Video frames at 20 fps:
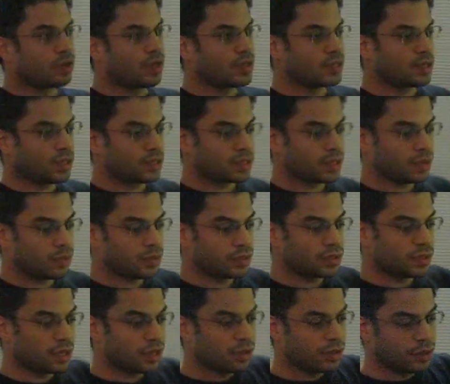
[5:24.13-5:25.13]
as I was
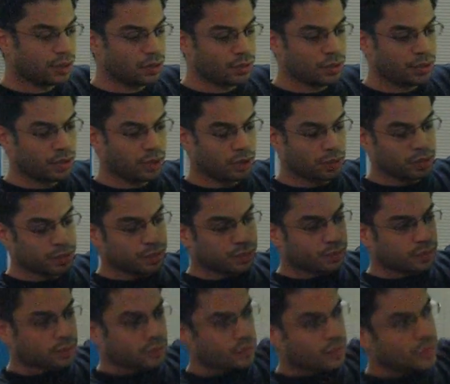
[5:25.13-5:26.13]
telling you,
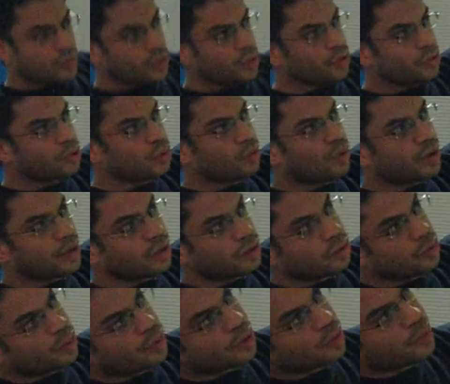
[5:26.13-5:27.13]
you
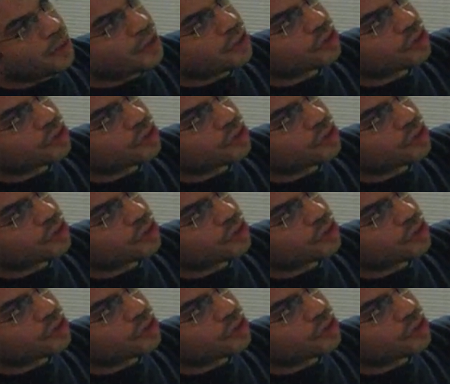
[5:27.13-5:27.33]
want to make